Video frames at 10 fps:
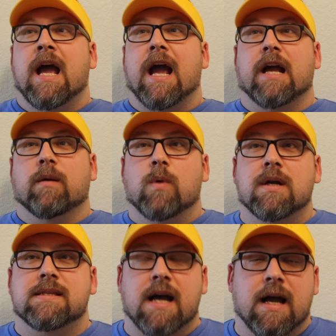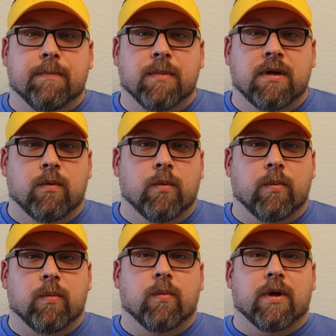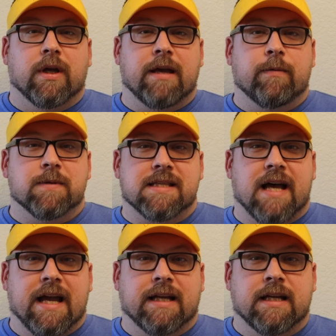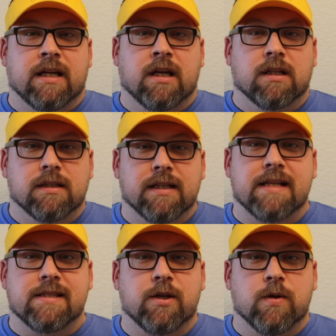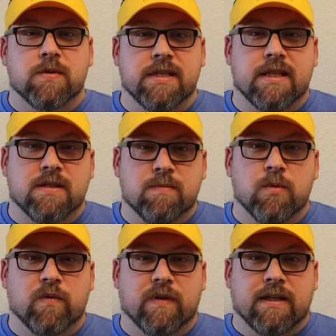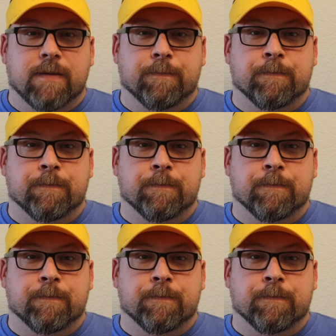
And one time, he was like, "Let's go see this movie